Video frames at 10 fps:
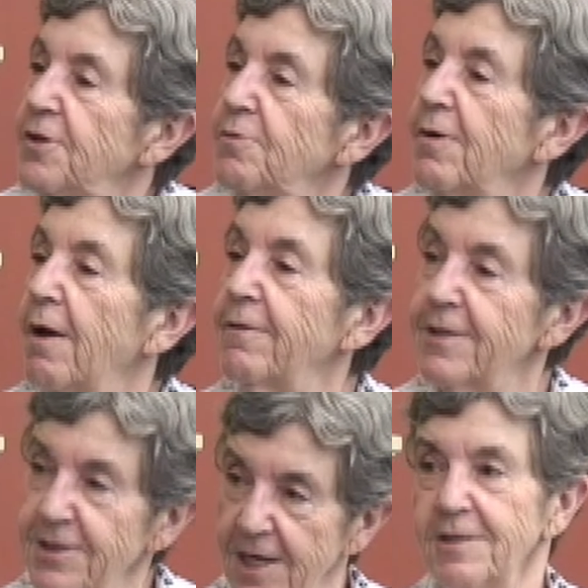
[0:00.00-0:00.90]
you know
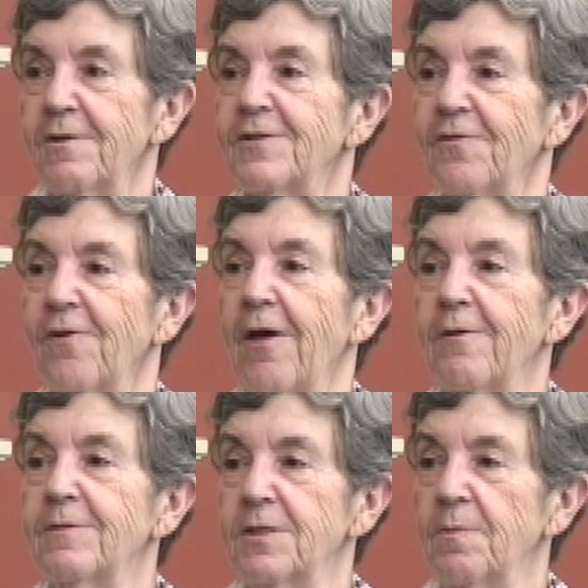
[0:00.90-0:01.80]
that Shakespeare's
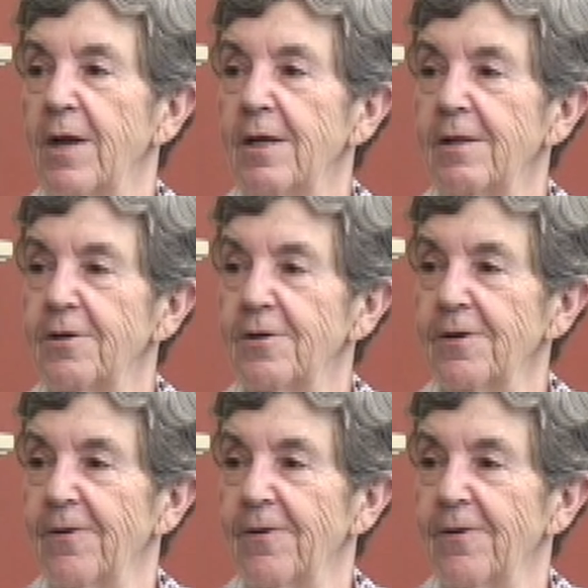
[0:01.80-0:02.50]
father was a moneylender?